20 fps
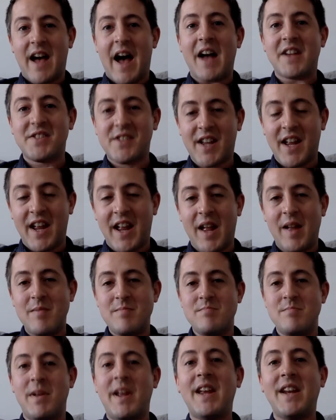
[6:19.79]
asking
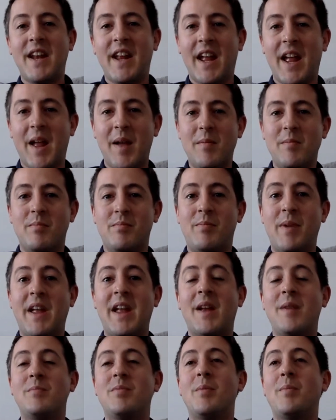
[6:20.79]
it, meaning it,
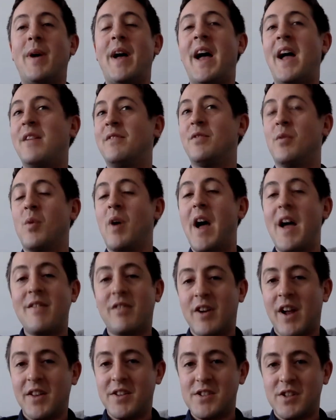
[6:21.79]
being prepared for
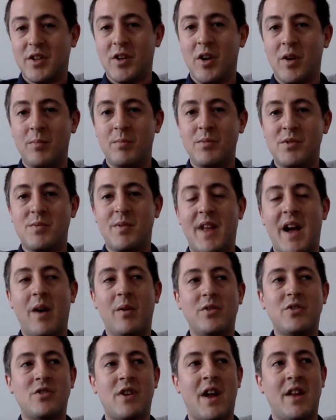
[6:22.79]
whatever answer comes
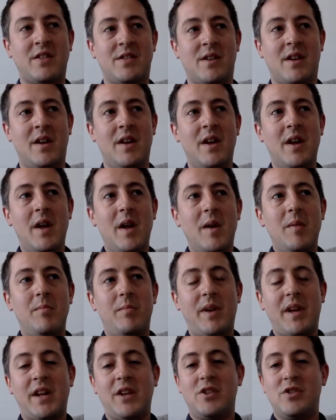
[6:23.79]
without trying to
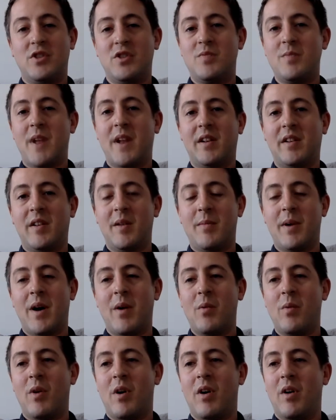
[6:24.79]
be judgmental
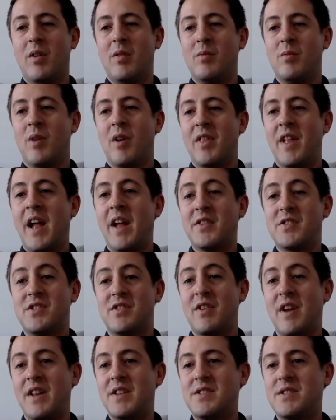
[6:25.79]
about what the
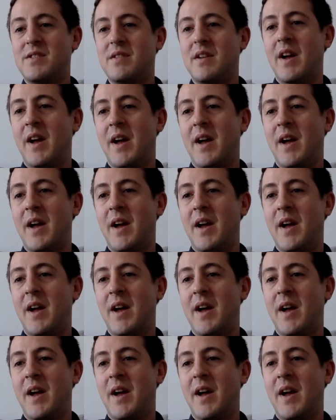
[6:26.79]
answer is.